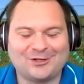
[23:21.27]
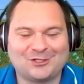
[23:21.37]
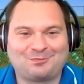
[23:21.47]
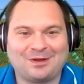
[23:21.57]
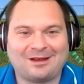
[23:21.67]

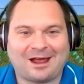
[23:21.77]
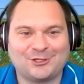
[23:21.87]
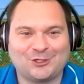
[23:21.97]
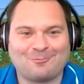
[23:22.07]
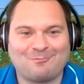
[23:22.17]
has been
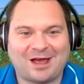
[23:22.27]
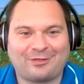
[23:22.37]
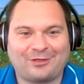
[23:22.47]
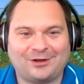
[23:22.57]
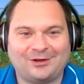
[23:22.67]
has your
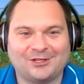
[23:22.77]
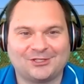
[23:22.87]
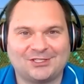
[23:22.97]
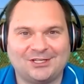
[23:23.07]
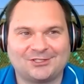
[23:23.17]
method
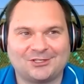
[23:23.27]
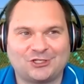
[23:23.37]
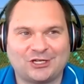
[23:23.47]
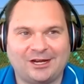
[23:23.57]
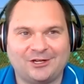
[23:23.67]
this season
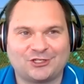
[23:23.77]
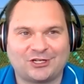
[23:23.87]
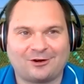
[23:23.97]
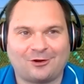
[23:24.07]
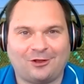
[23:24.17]

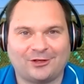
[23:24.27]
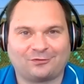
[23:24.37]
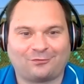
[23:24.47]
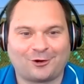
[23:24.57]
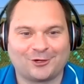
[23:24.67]
changed at all
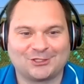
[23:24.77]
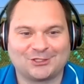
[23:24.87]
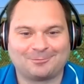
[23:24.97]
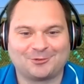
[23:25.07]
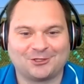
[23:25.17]
as far as
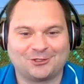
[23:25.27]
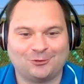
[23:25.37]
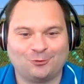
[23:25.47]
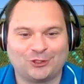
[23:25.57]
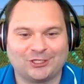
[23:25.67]

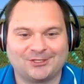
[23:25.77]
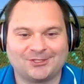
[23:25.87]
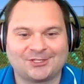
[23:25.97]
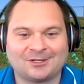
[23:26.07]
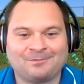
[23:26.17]

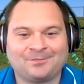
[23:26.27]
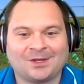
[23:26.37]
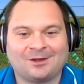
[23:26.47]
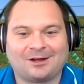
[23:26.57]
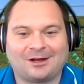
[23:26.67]
substitutions?
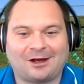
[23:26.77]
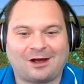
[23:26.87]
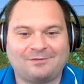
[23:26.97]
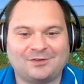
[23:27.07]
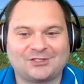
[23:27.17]
Uh,
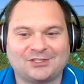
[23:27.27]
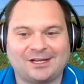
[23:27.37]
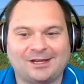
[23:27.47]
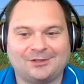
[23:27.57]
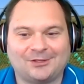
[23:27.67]

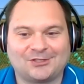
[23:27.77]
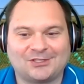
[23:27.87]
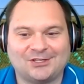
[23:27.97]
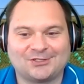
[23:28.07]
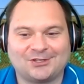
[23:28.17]
obviously, this
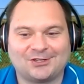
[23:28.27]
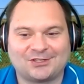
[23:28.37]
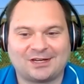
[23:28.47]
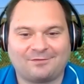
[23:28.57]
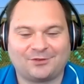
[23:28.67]
season
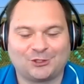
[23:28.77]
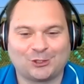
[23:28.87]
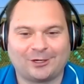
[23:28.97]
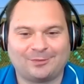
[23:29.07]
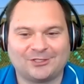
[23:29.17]
doesn't have the
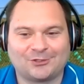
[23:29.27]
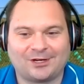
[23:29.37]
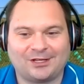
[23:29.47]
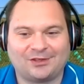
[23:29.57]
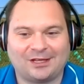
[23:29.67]
tournaments
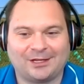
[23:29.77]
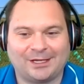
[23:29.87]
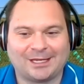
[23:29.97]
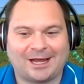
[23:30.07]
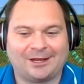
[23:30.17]
or anything
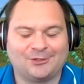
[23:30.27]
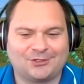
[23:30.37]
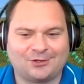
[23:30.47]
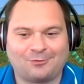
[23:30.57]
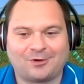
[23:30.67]
like that. You
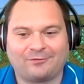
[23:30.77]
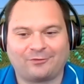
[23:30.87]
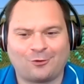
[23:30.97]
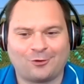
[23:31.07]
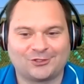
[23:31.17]
still want,
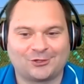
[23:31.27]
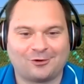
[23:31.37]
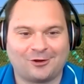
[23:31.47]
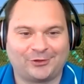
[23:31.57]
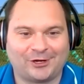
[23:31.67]
of course,
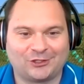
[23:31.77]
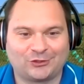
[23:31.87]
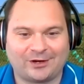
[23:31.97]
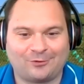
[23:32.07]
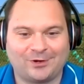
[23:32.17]
go out there and
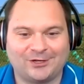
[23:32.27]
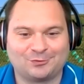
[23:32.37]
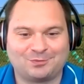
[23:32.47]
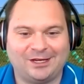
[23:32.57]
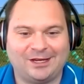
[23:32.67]
try to win
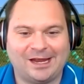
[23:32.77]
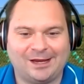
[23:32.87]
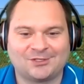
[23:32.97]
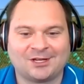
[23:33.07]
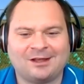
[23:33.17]
as many
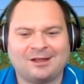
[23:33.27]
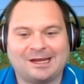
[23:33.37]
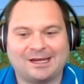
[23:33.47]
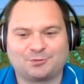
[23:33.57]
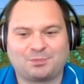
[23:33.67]
games
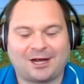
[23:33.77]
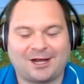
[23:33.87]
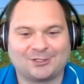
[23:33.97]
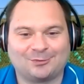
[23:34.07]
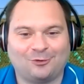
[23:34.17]
as
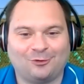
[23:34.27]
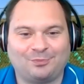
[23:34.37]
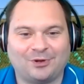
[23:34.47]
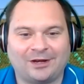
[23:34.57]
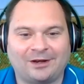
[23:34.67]
possible.
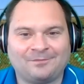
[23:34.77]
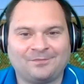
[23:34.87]
But